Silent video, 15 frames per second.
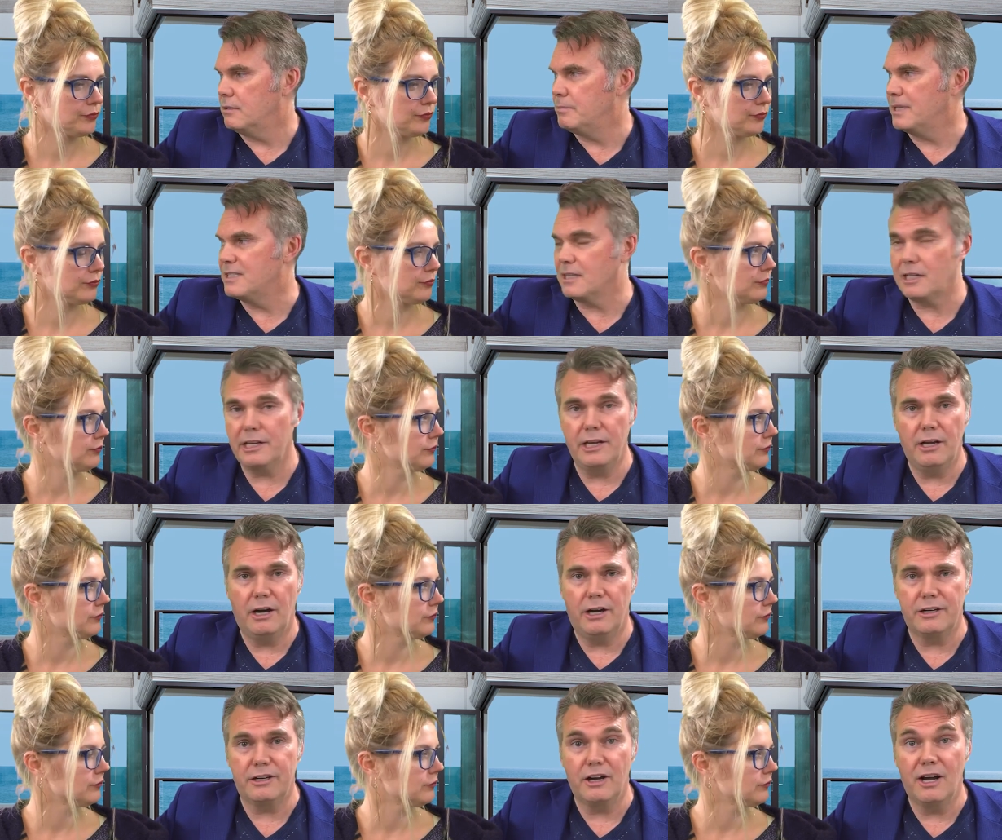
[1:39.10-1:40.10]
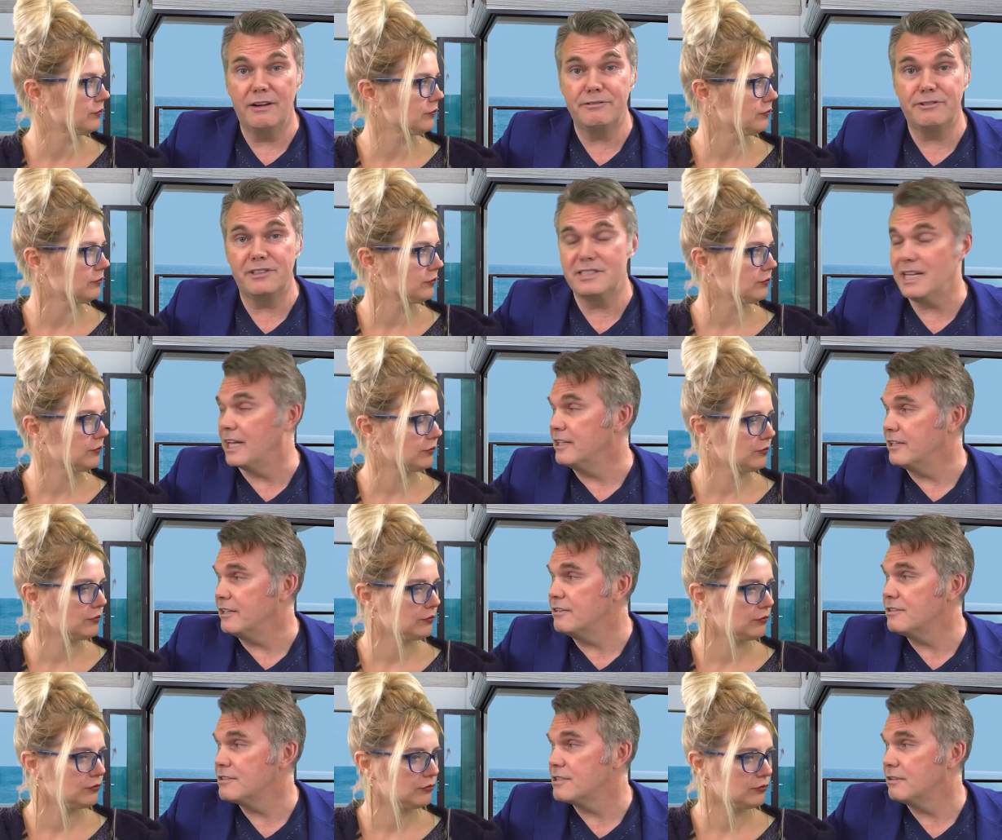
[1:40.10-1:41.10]
Speaker 1: basically on and off for 10
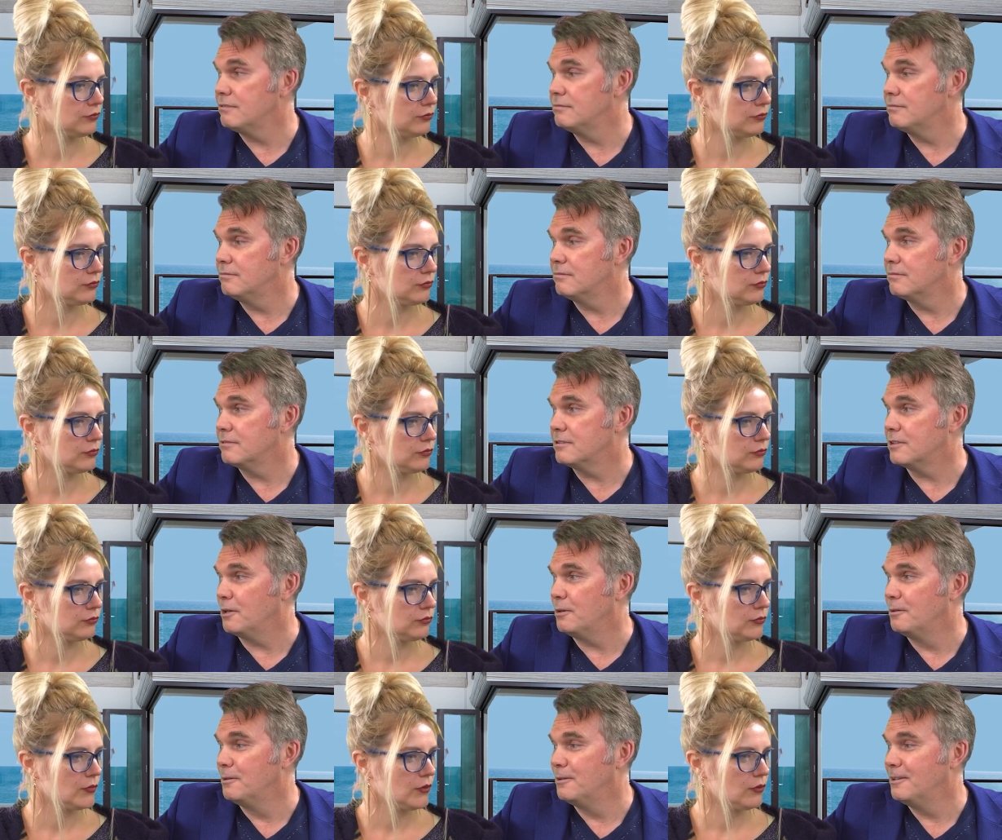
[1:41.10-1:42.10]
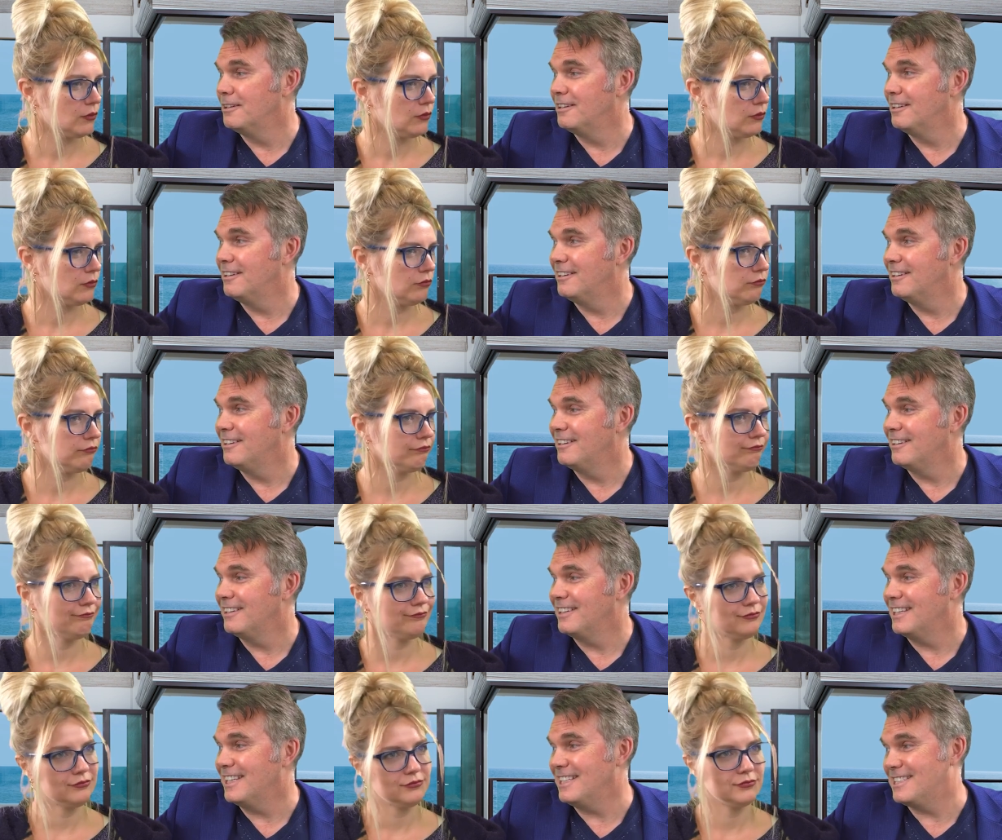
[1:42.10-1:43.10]
years, so
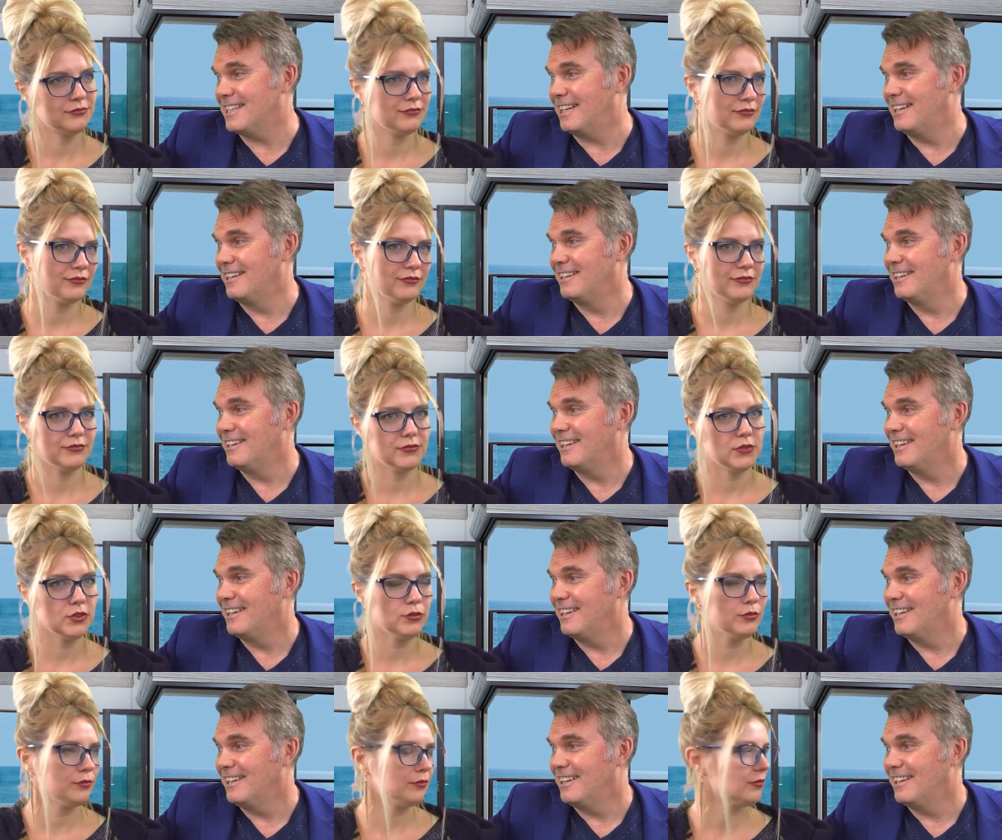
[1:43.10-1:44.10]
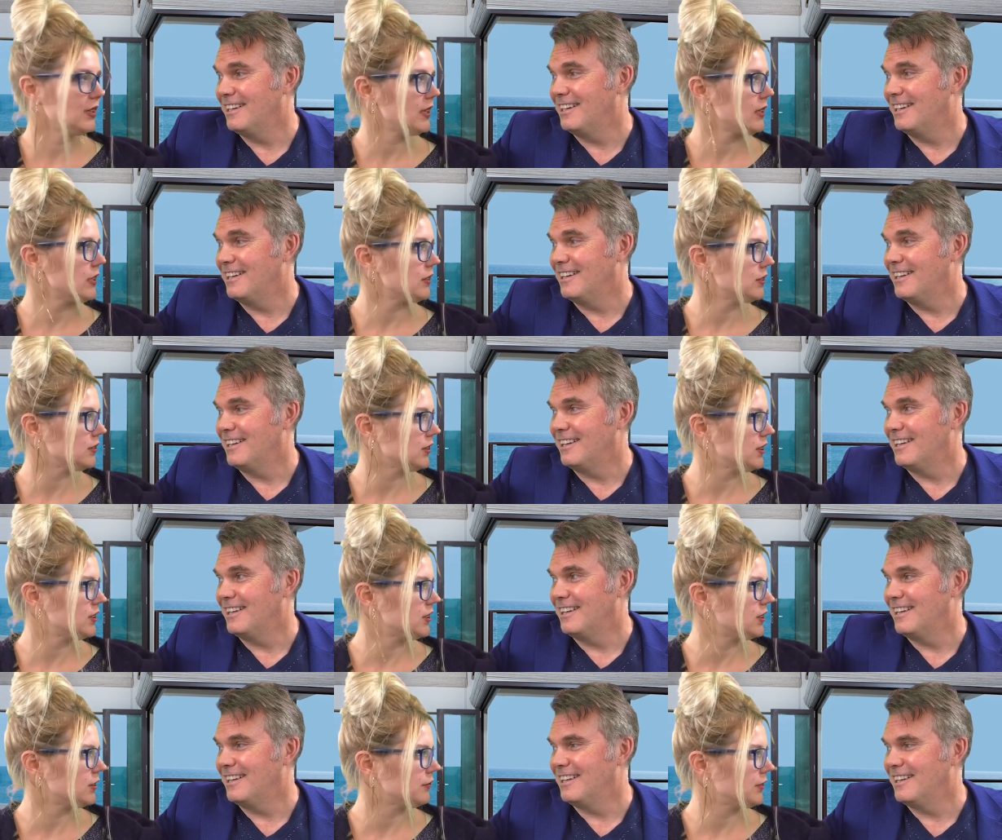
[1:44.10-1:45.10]
Speaker 2: he said. No, they in a
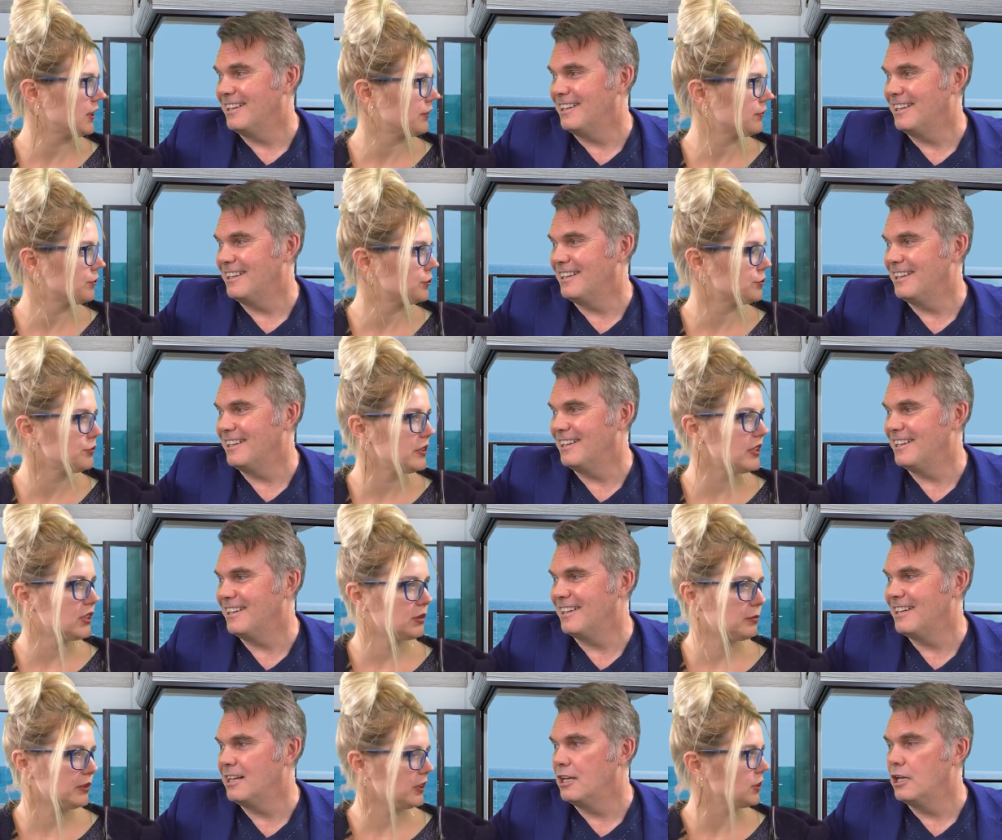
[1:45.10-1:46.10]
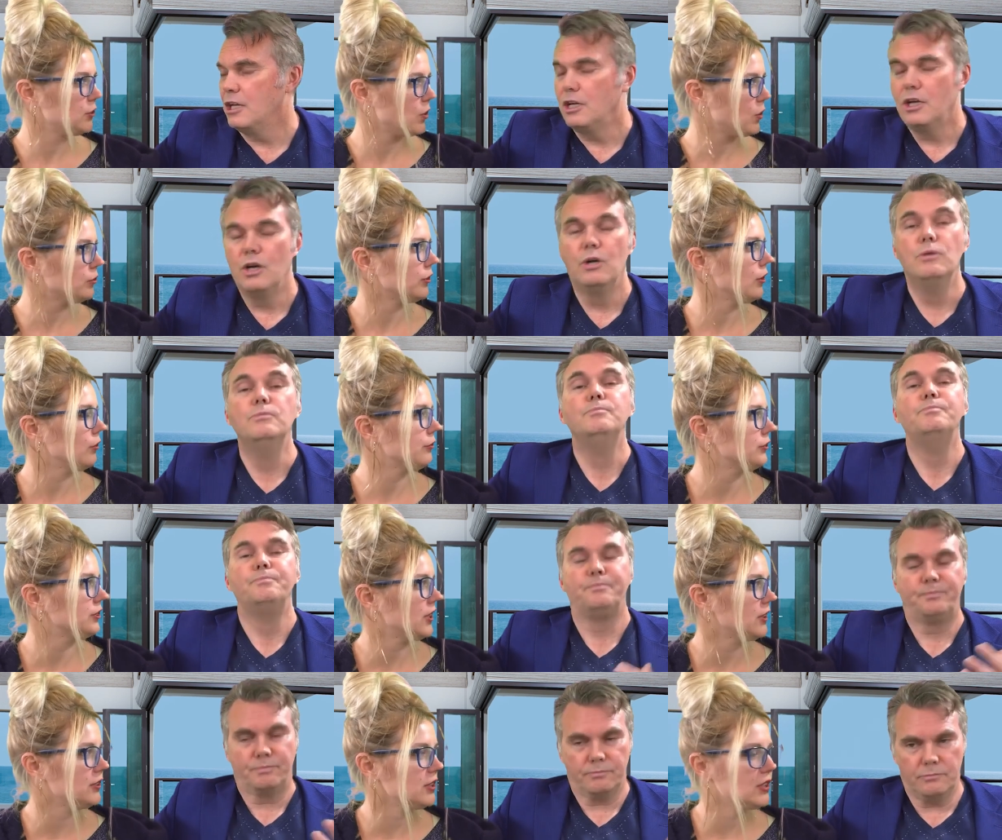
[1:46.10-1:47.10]
relationship like for 2 years, but he known her for
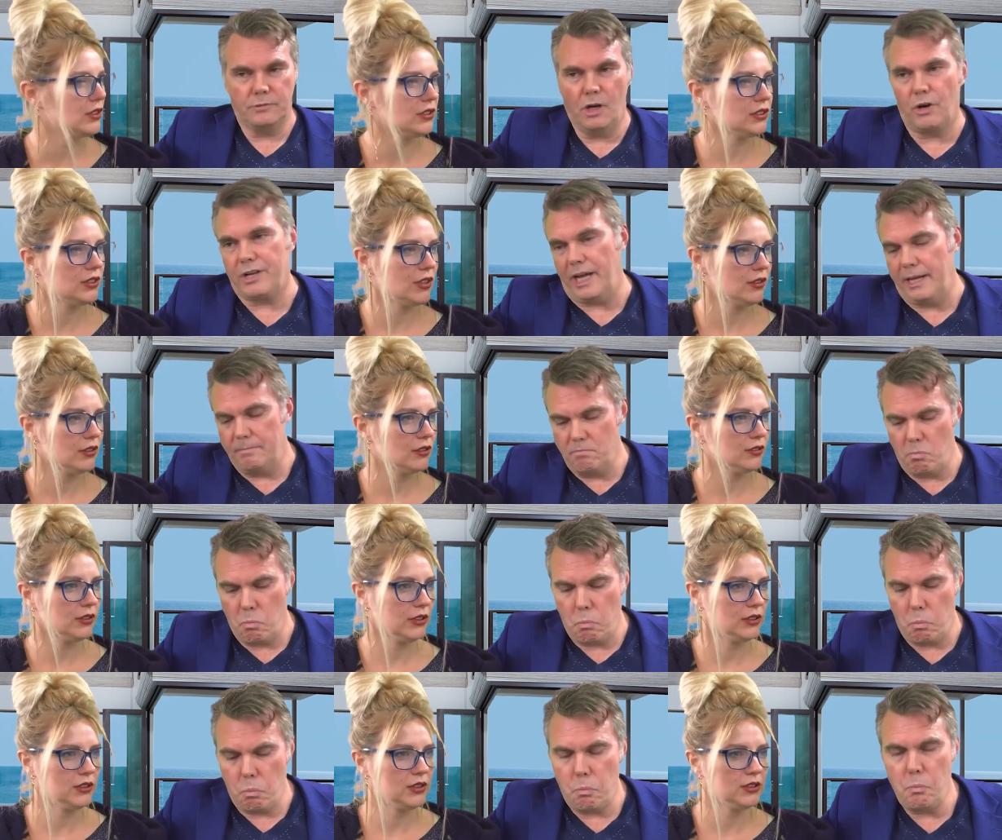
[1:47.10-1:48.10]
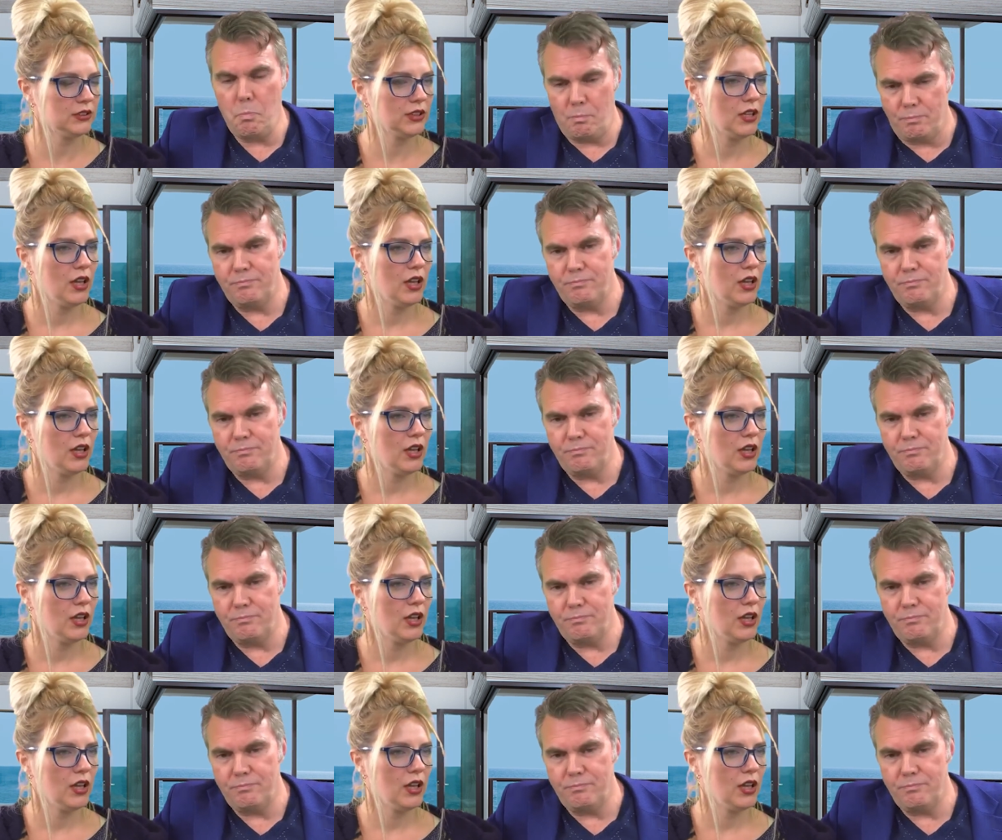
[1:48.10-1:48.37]
10 years.
Speaker 1: Okay. Like this.